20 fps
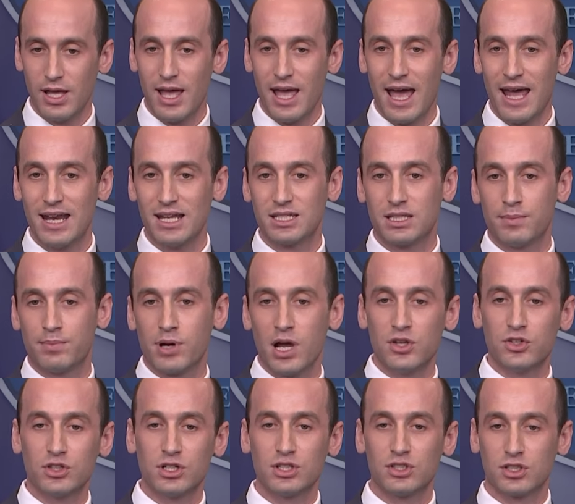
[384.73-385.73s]
and it's the
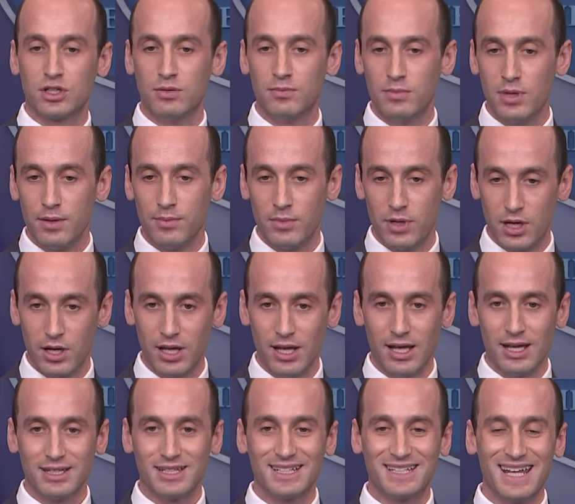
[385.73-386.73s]
president's commitment
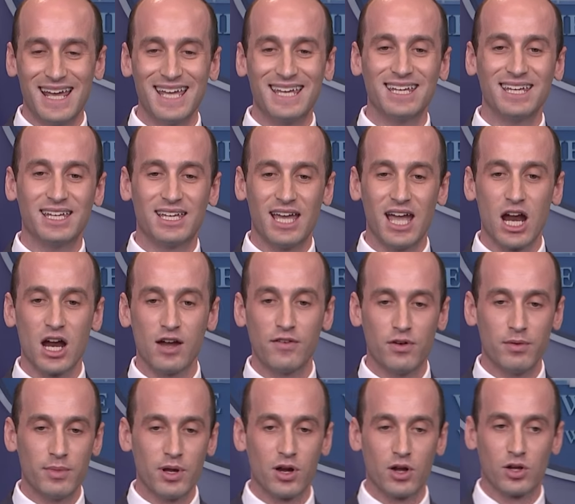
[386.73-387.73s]
to taking care of
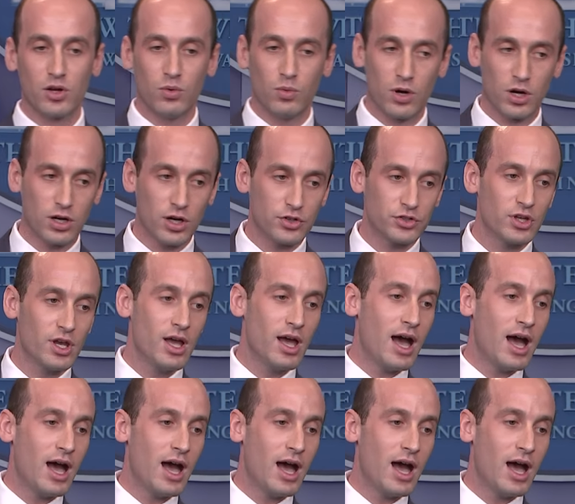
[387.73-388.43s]
American workers.